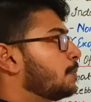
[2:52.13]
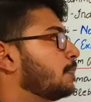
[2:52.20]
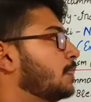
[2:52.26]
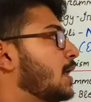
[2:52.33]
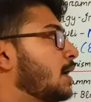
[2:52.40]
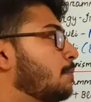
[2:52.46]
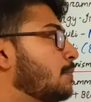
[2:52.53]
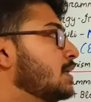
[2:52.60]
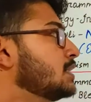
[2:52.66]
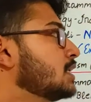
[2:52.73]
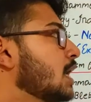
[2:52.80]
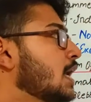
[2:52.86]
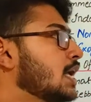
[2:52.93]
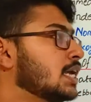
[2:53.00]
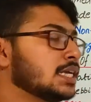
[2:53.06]
That
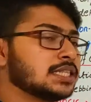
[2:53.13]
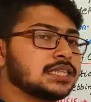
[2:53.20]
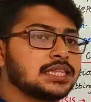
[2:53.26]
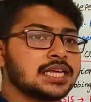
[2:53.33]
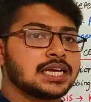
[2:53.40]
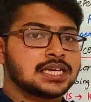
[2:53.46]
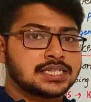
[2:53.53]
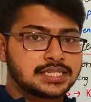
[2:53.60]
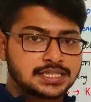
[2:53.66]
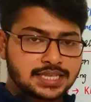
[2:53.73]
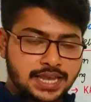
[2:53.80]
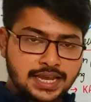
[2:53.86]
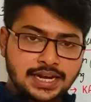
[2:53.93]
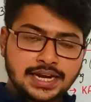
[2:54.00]
means the cell